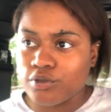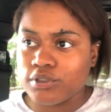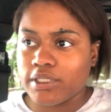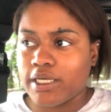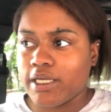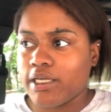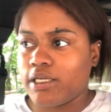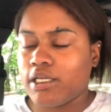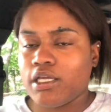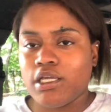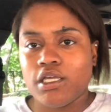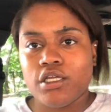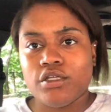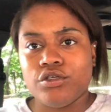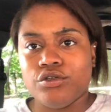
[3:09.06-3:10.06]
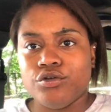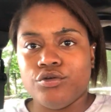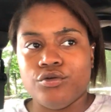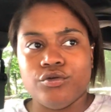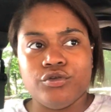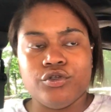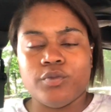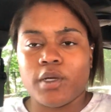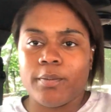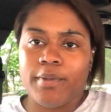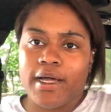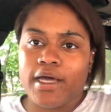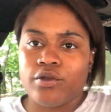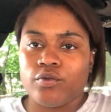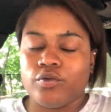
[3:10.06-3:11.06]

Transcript: Like, you my battle,